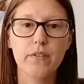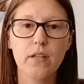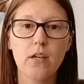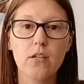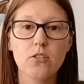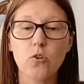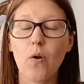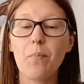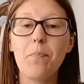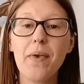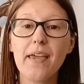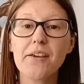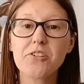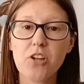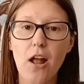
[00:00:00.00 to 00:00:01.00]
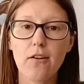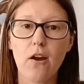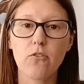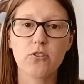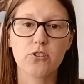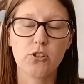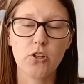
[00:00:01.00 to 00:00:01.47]
So a big shout
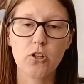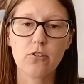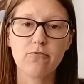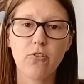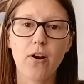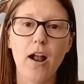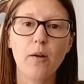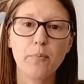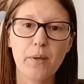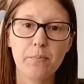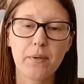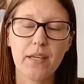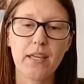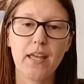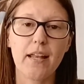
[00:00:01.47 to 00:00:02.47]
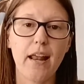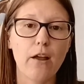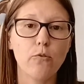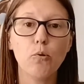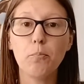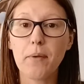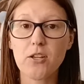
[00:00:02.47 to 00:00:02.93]
out to her for helping me, and I
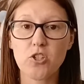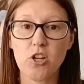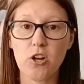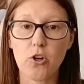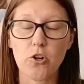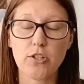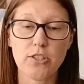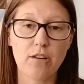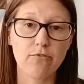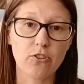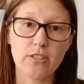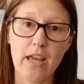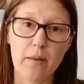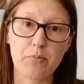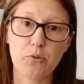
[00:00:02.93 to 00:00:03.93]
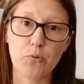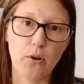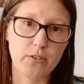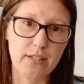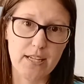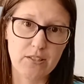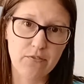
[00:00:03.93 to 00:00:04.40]
will mention her several times
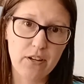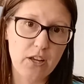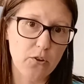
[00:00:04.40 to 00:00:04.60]
throughout today's video.